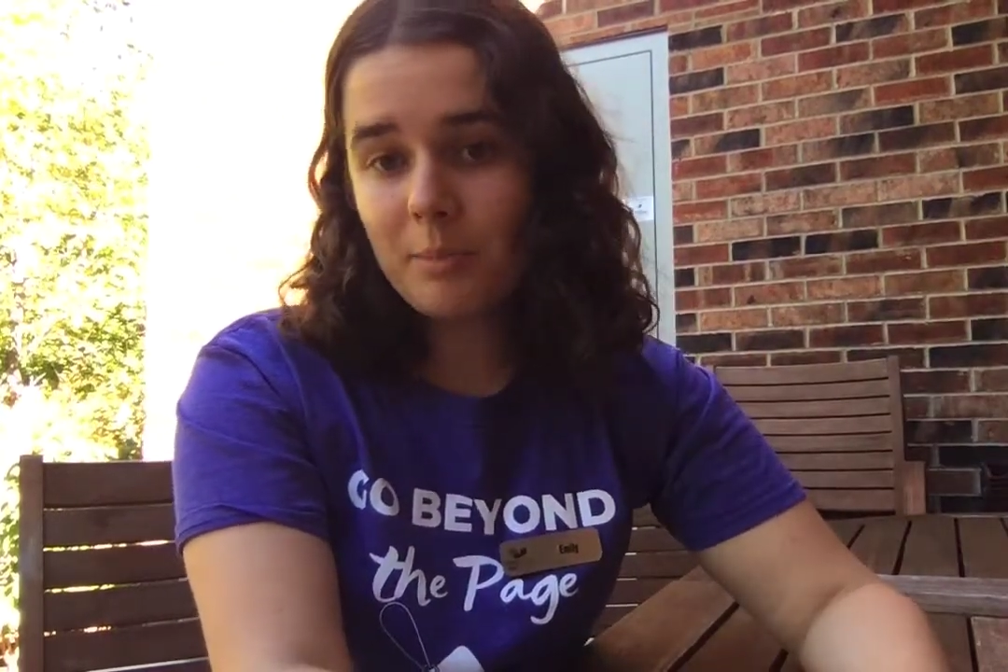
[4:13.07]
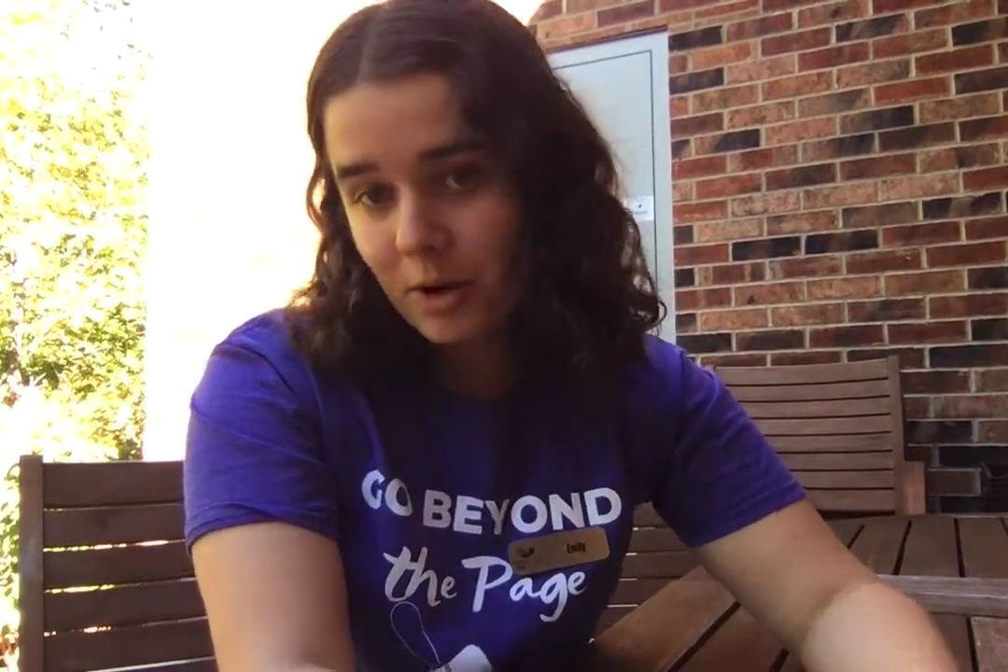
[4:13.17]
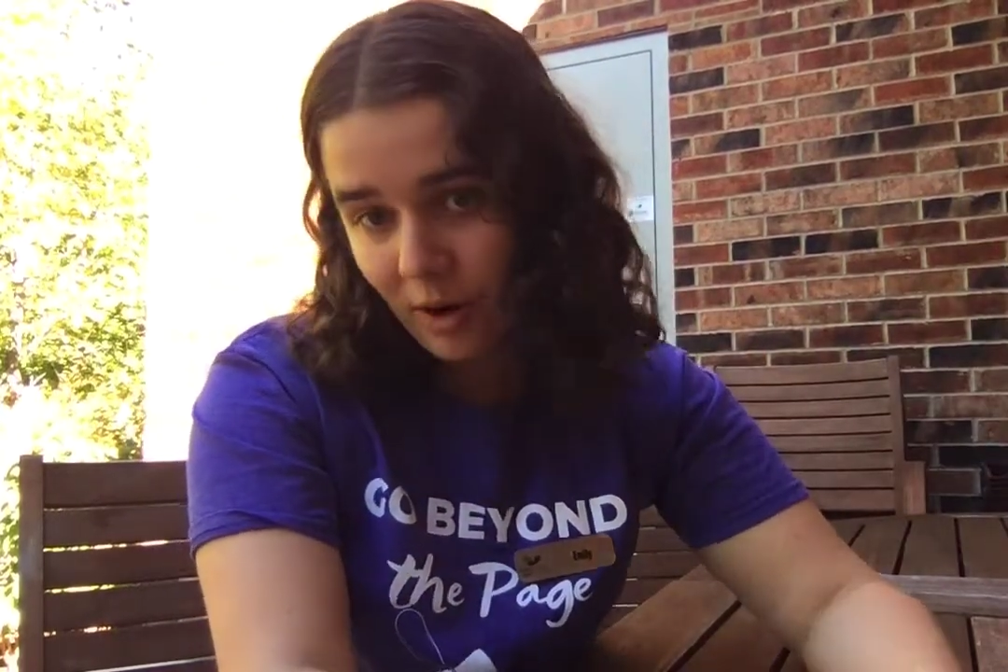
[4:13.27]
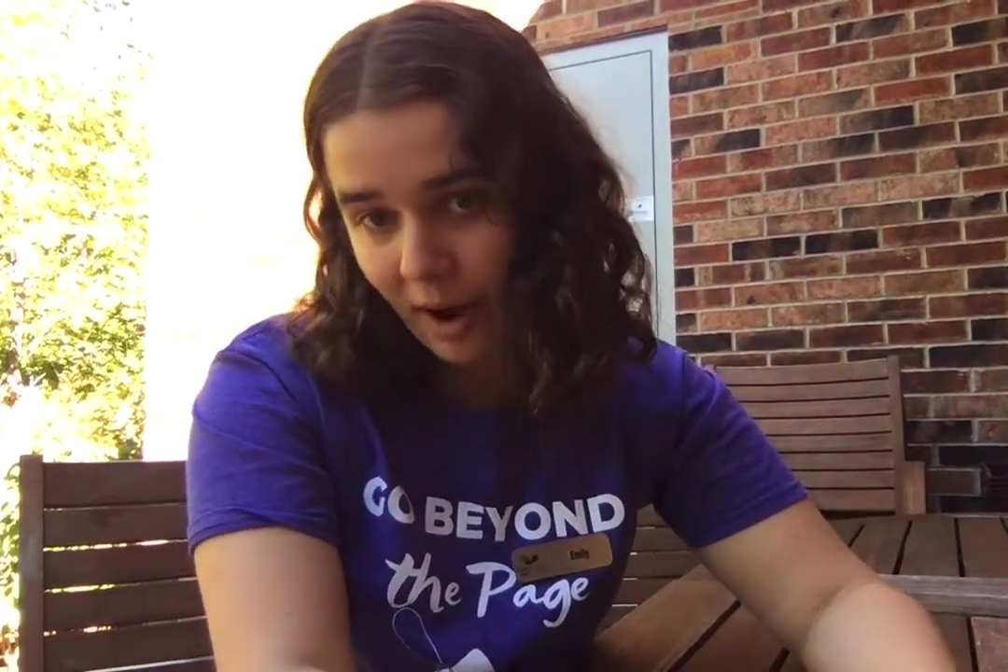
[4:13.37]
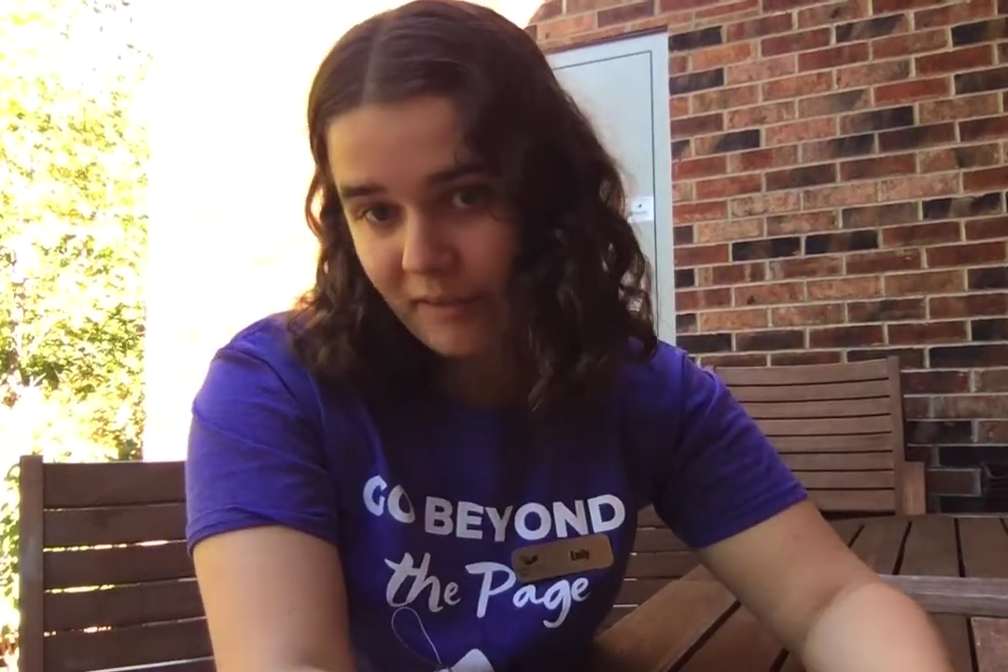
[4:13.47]

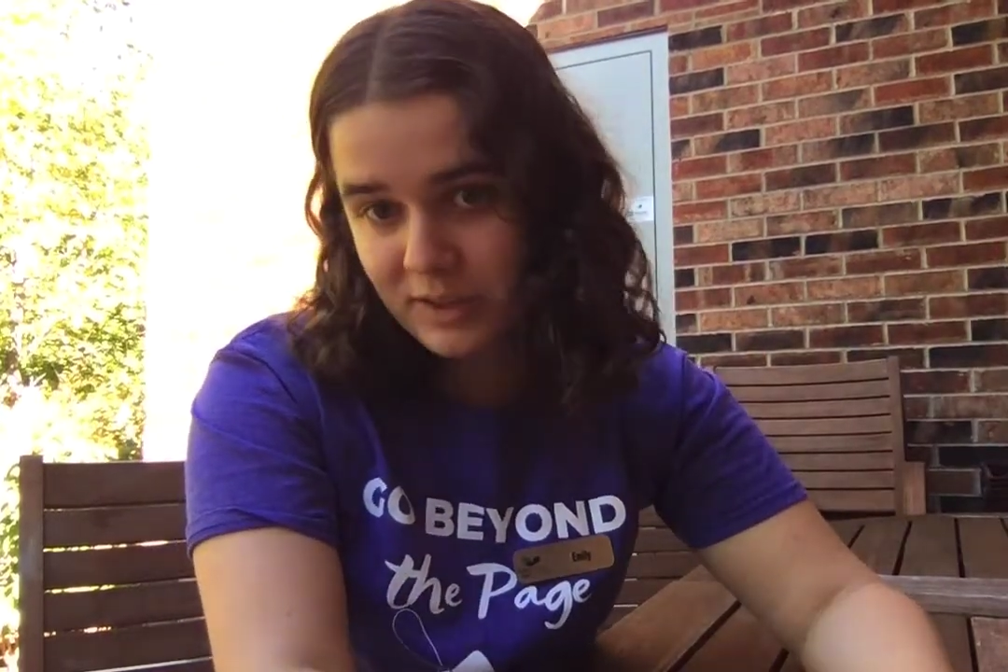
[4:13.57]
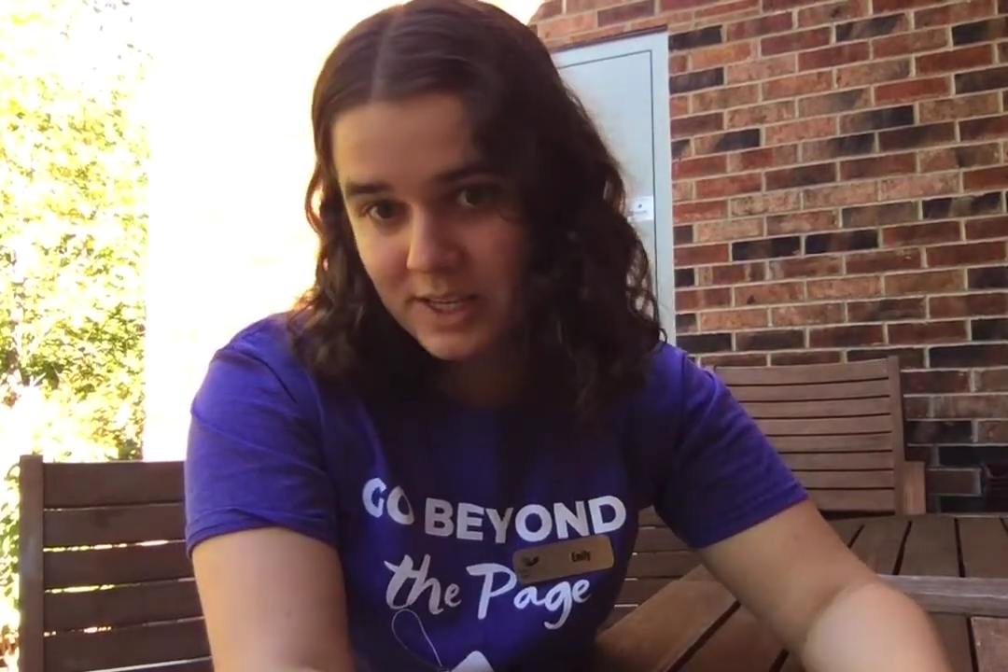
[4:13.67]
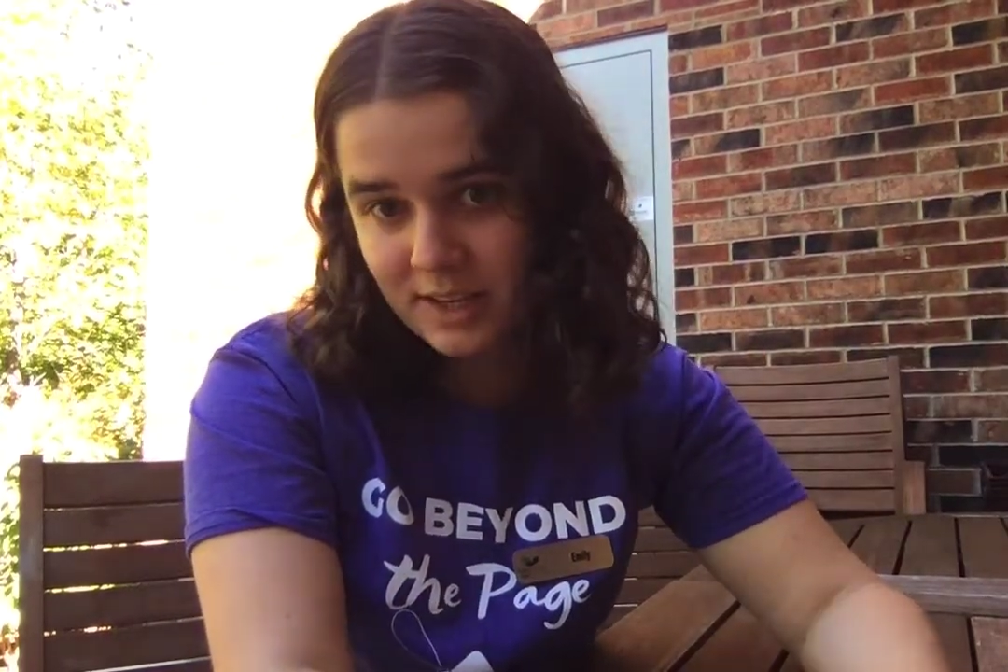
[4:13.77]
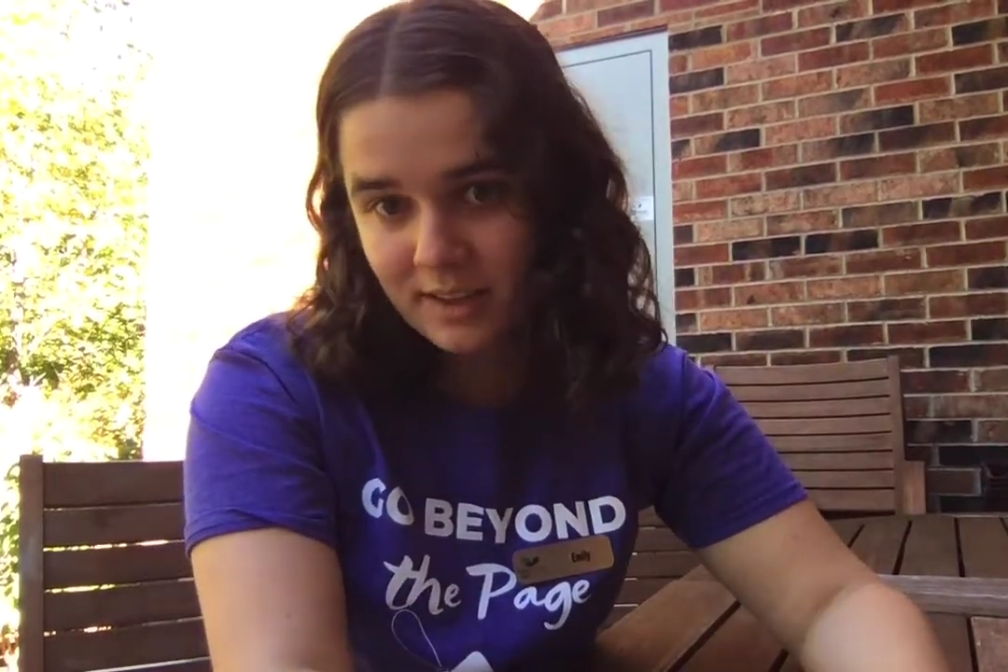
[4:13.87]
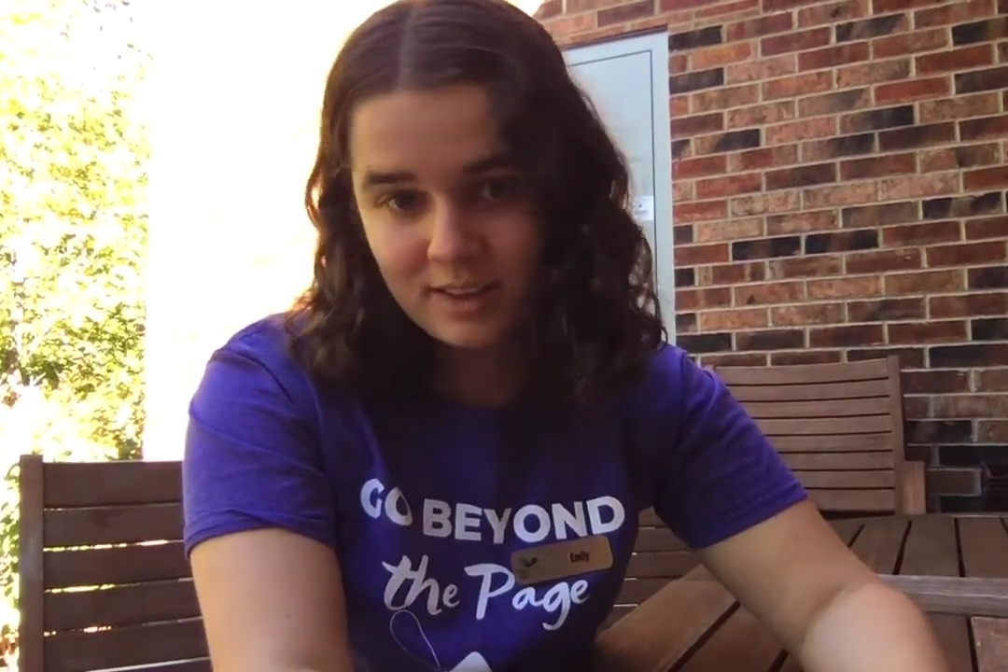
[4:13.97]

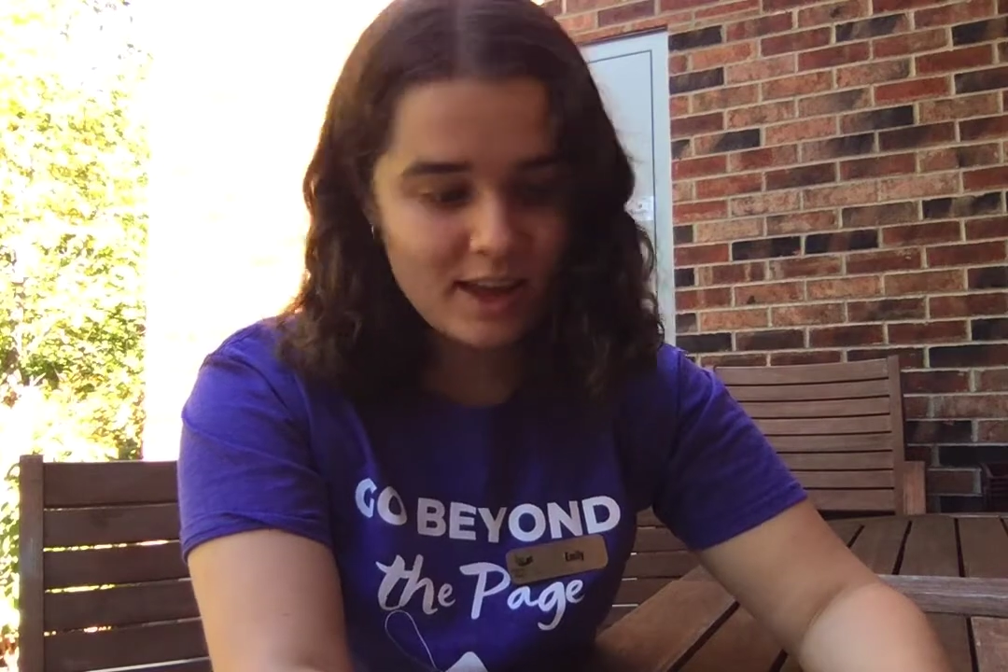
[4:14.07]
crafting,